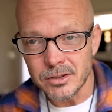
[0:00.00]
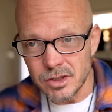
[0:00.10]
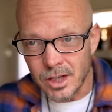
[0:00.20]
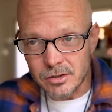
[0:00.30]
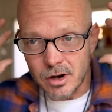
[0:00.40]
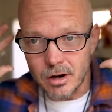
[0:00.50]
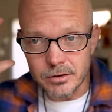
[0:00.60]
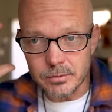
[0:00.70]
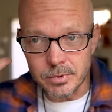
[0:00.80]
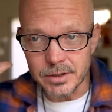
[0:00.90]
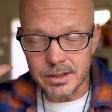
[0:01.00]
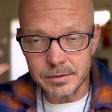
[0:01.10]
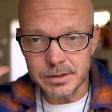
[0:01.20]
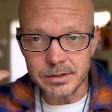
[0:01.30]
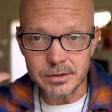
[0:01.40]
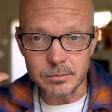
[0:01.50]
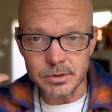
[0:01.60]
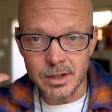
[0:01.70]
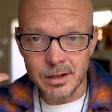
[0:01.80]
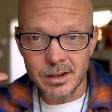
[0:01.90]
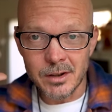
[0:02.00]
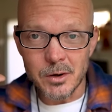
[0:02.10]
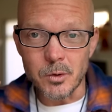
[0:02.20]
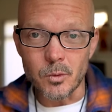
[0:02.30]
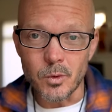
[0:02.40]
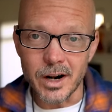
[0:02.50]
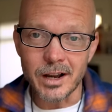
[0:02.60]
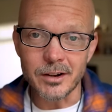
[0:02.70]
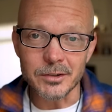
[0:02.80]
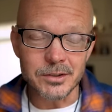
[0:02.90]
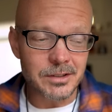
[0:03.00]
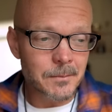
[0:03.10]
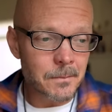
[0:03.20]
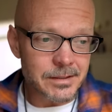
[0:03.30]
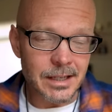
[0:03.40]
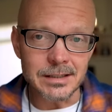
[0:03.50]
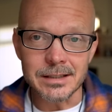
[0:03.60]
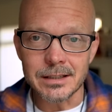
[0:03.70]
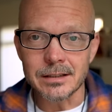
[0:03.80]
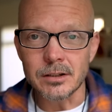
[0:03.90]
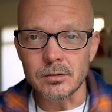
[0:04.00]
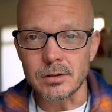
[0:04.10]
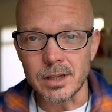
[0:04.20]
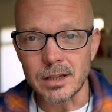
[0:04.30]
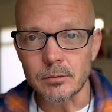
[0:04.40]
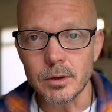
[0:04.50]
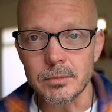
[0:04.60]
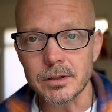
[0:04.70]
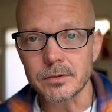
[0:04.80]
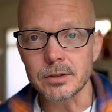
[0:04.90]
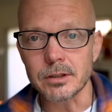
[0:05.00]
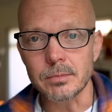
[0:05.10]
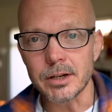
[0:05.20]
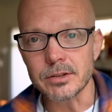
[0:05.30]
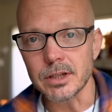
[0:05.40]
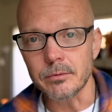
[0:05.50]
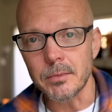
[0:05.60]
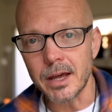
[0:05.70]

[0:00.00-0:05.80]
change all your belief systems around this idea that you need women to feel good about yourself.